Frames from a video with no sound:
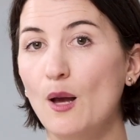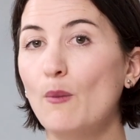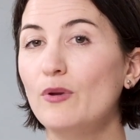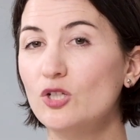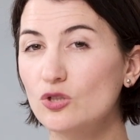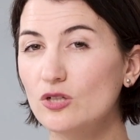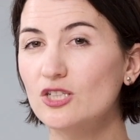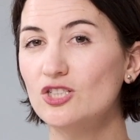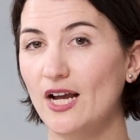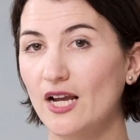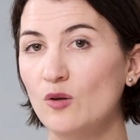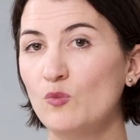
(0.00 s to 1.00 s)
be sure to
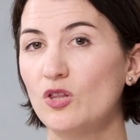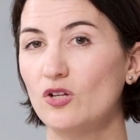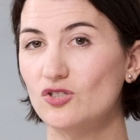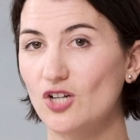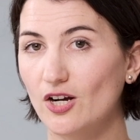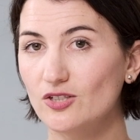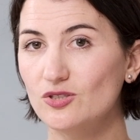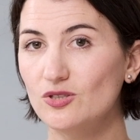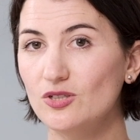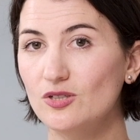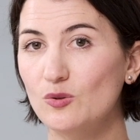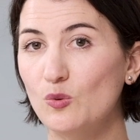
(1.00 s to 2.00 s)
check in with your doctor